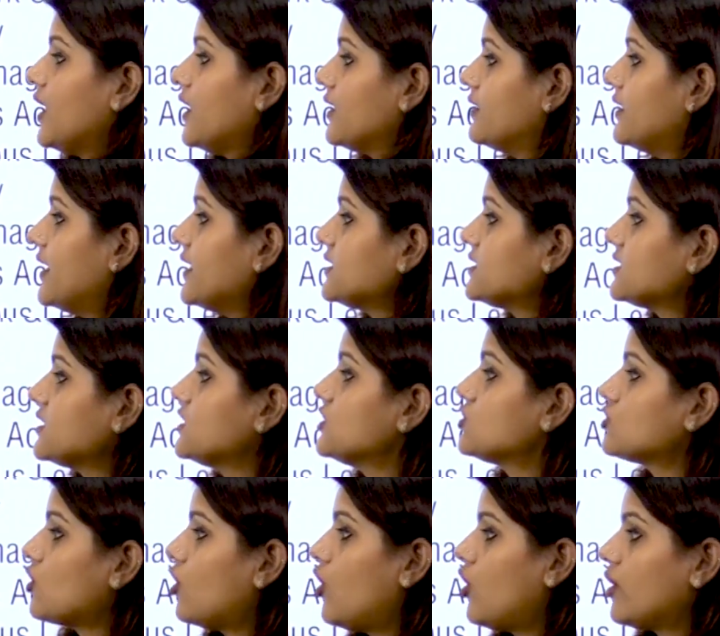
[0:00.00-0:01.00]
Next
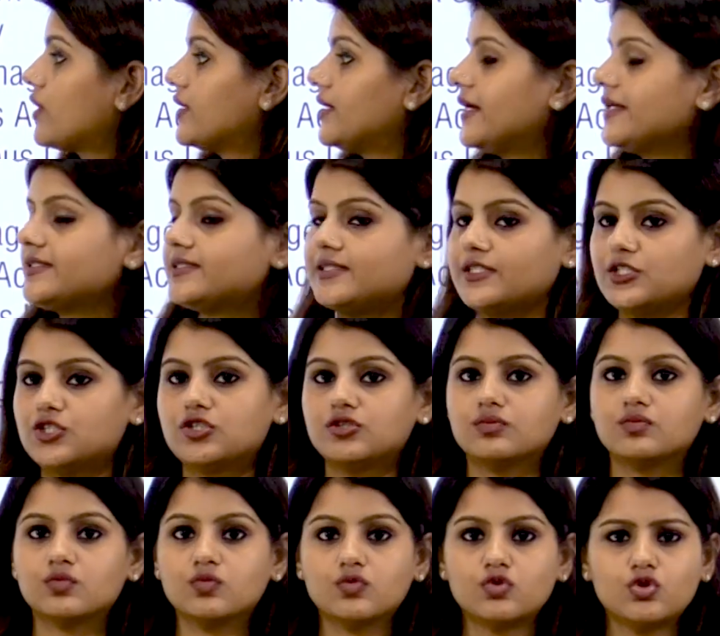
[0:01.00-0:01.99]
is
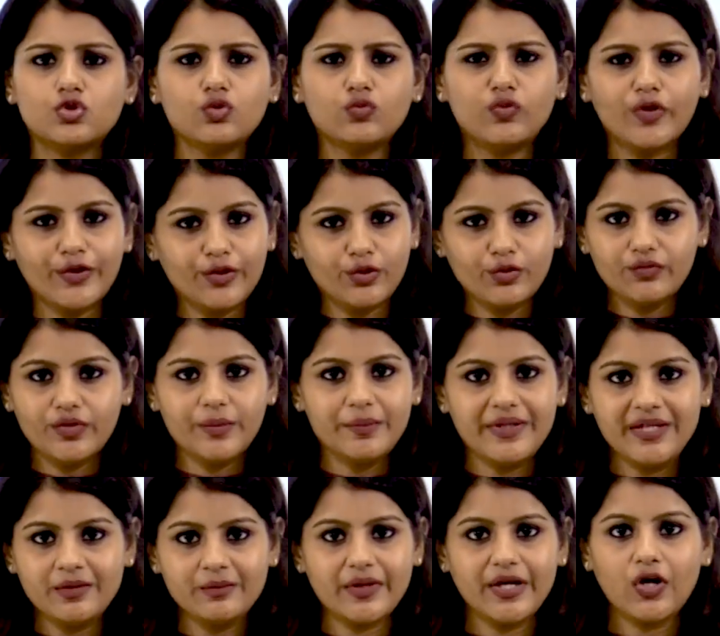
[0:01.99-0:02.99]
organization. So what do we
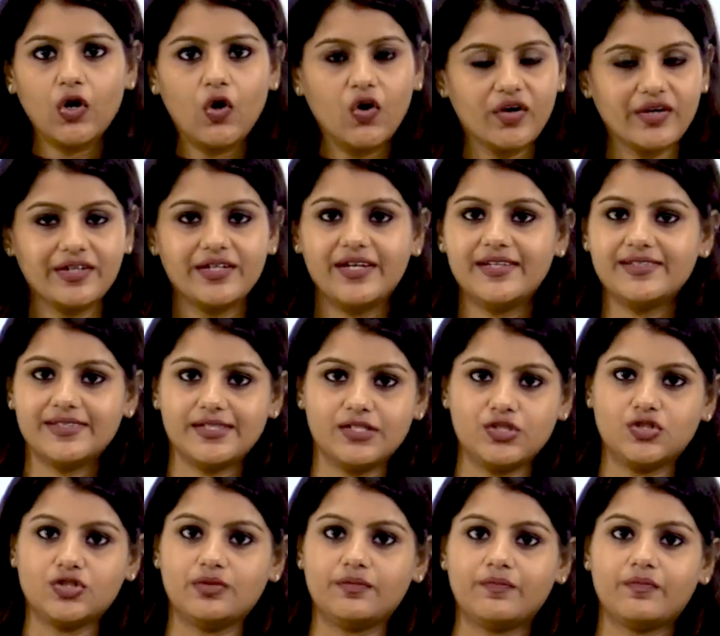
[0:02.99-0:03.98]
mean by
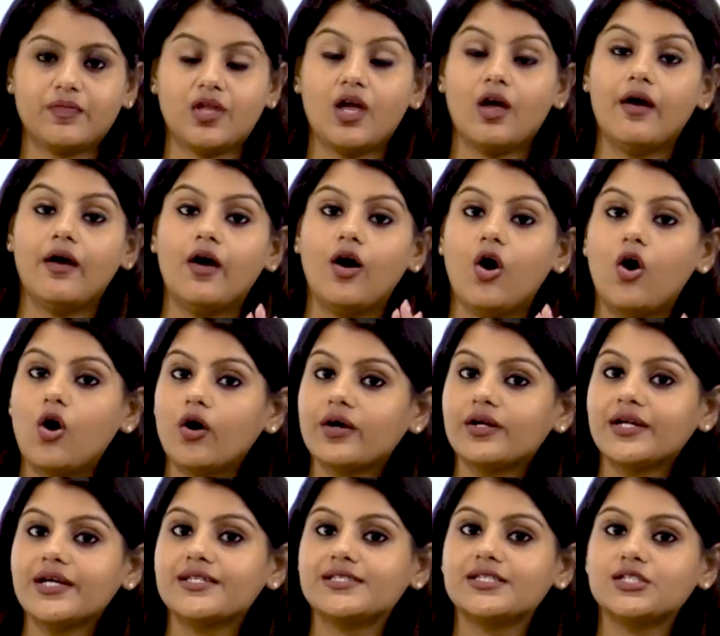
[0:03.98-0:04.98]
organization?
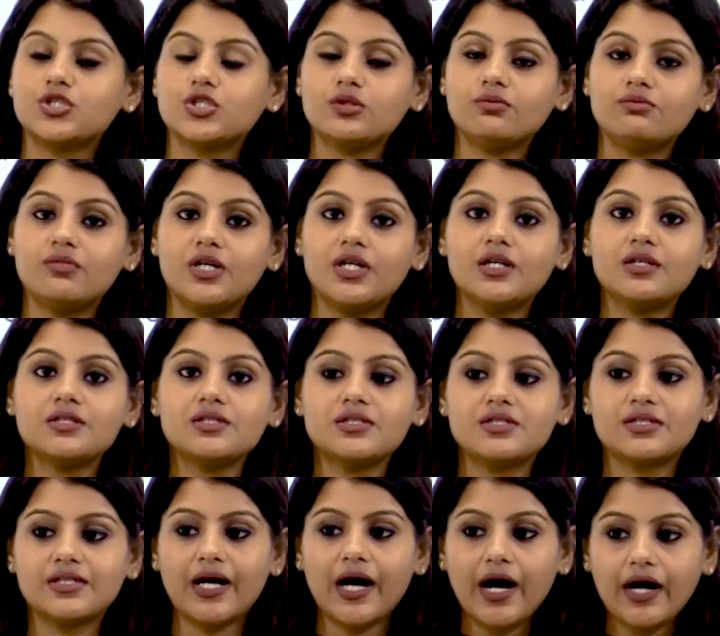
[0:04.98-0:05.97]
Organization means
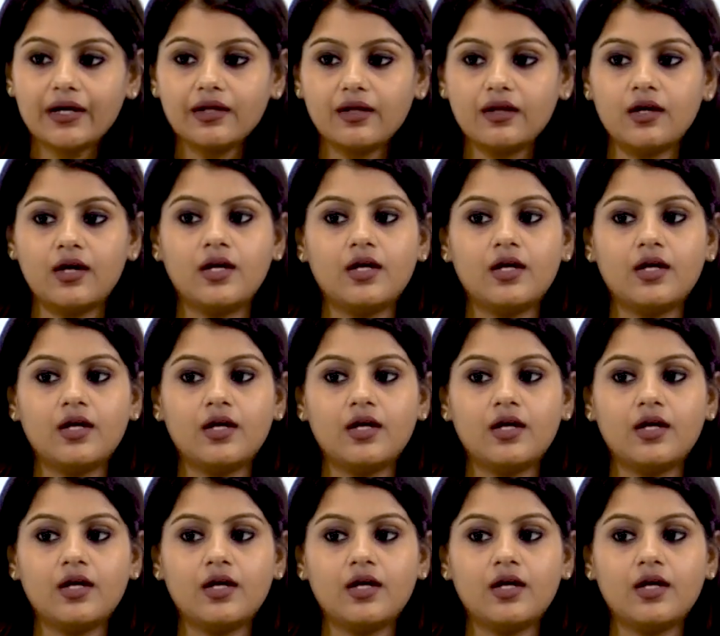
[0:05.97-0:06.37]
that